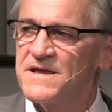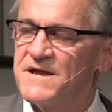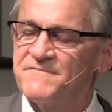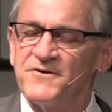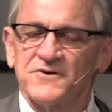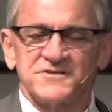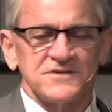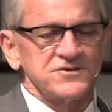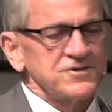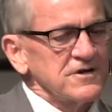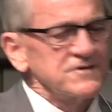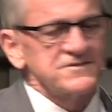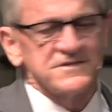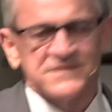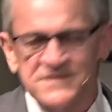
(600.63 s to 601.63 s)
Folks, a
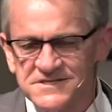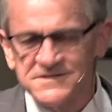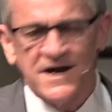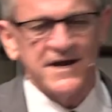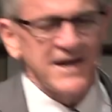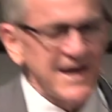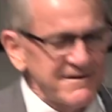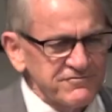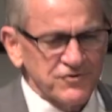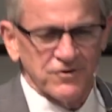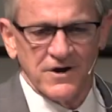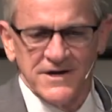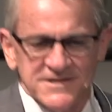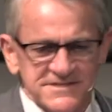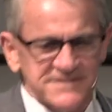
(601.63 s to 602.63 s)
church that does not have
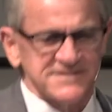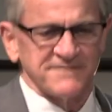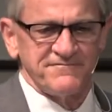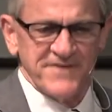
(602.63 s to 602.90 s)
Christ as a